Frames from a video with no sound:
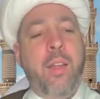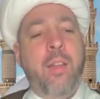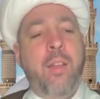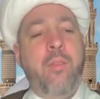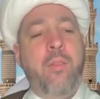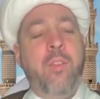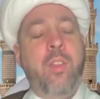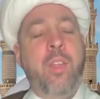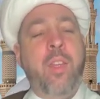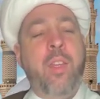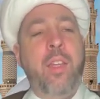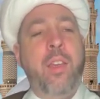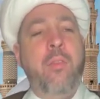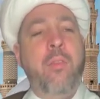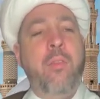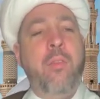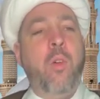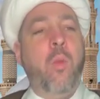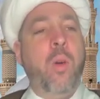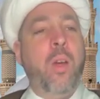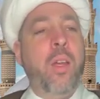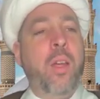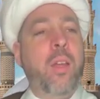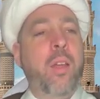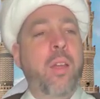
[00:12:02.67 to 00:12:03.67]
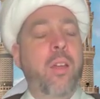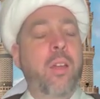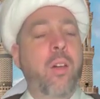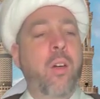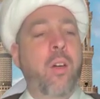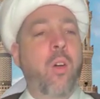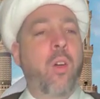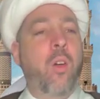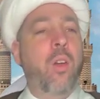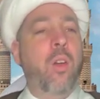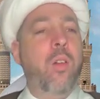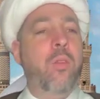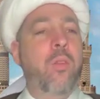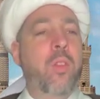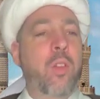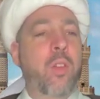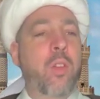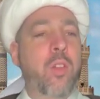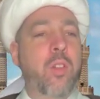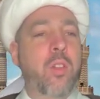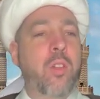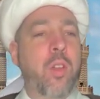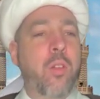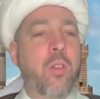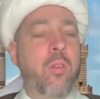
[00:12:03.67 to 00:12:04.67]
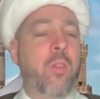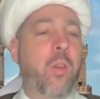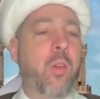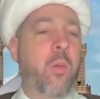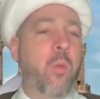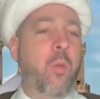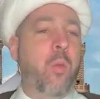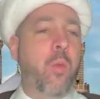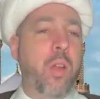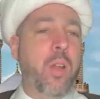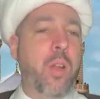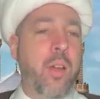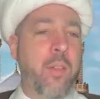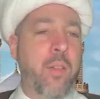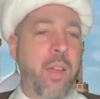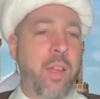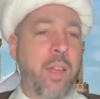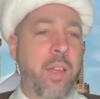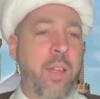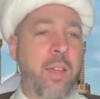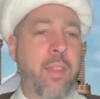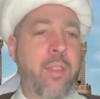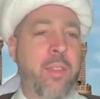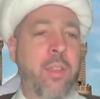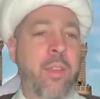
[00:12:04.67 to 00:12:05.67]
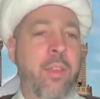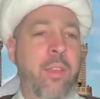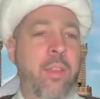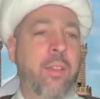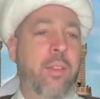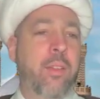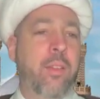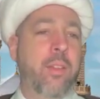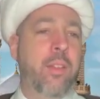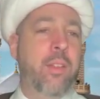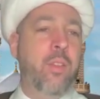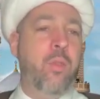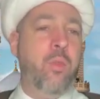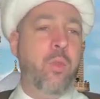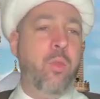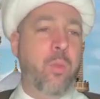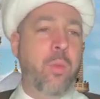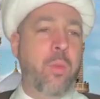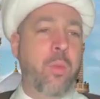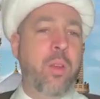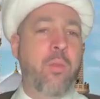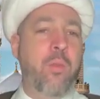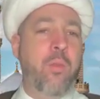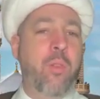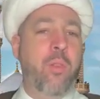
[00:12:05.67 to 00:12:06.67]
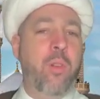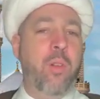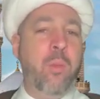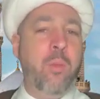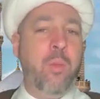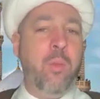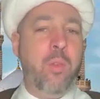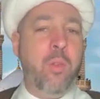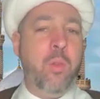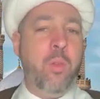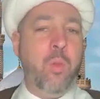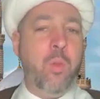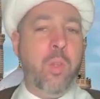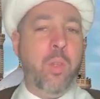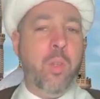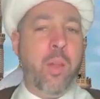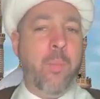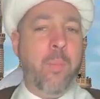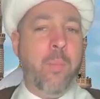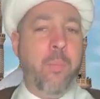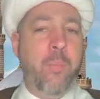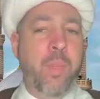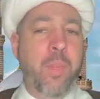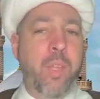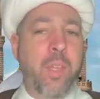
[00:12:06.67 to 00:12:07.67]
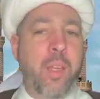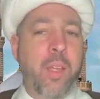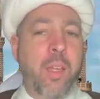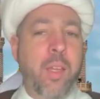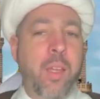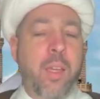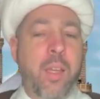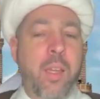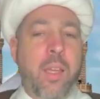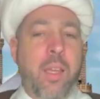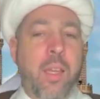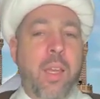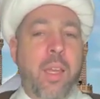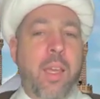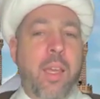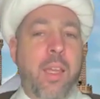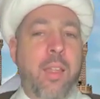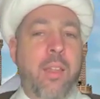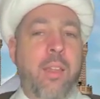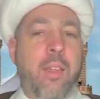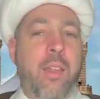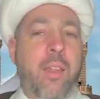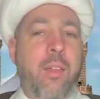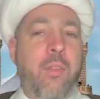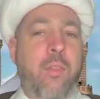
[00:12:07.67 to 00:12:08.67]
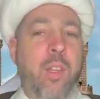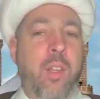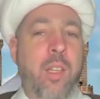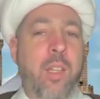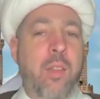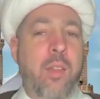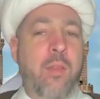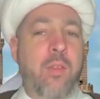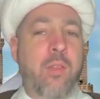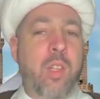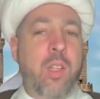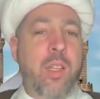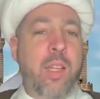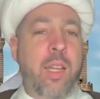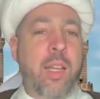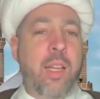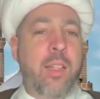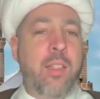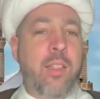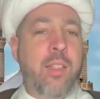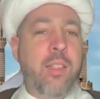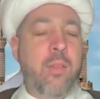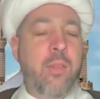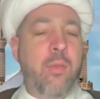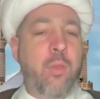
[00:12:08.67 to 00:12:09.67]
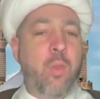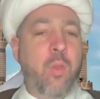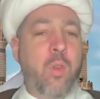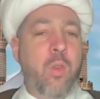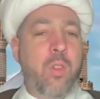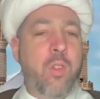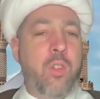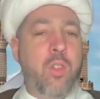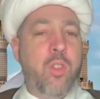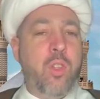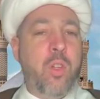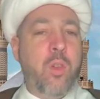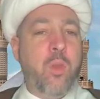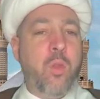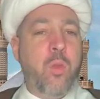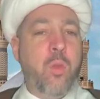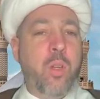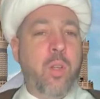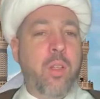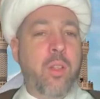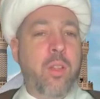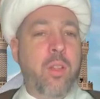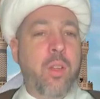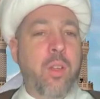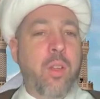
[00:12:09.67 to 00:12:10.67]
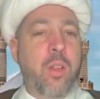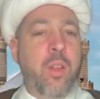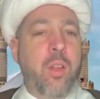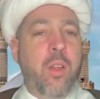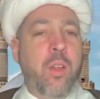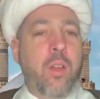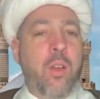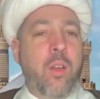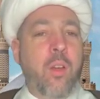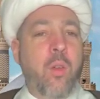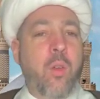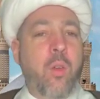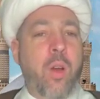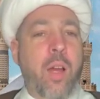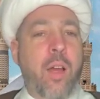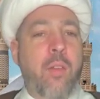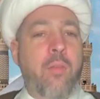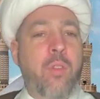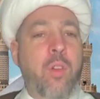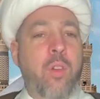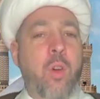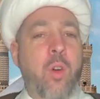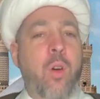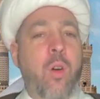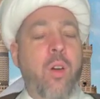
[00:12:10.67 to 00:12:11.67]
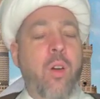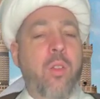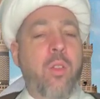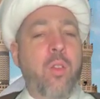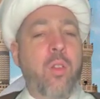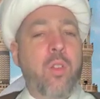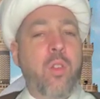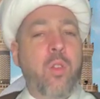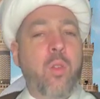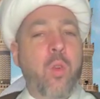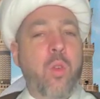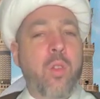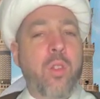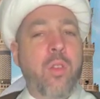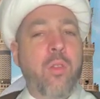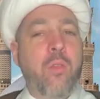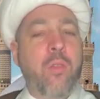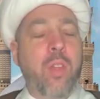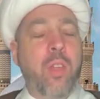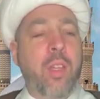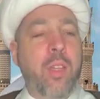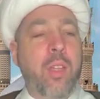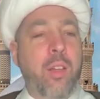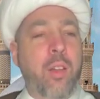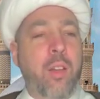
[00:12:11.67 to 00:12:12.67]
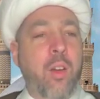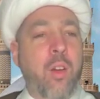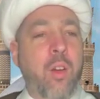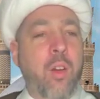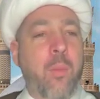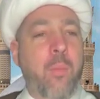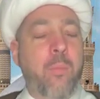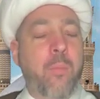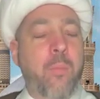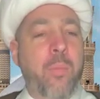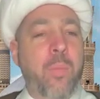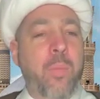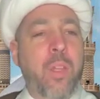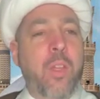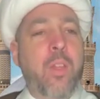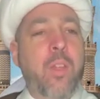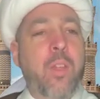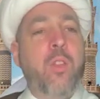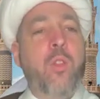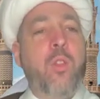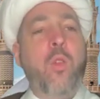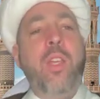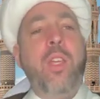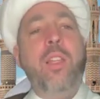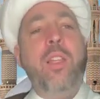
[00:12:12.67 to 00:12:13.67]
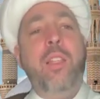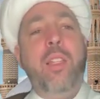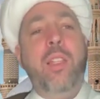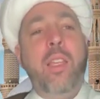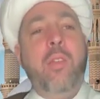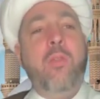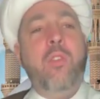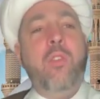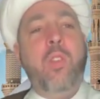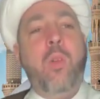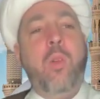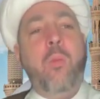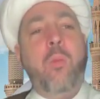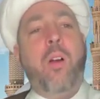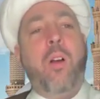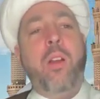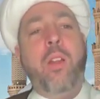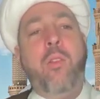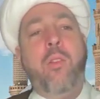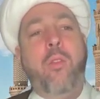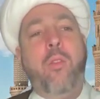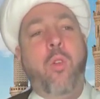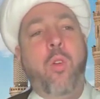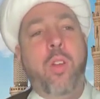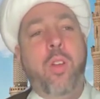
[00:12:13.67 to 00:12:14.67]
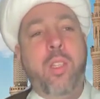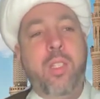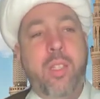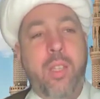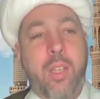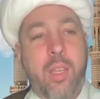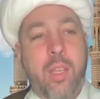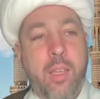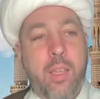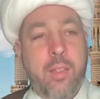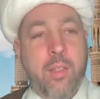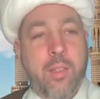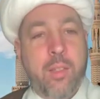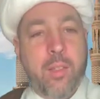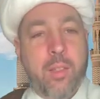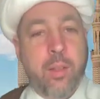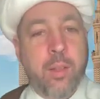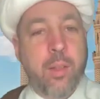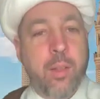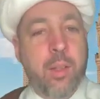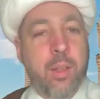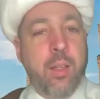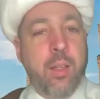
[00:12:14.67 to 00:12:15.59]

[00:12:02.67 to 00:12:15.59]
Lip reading: And if they give away all of their stuff, they won't have anything. It's forbidden for them to do that. And if he leaves a legacy for his children who have no other source of income, so he leaves the money for his kids.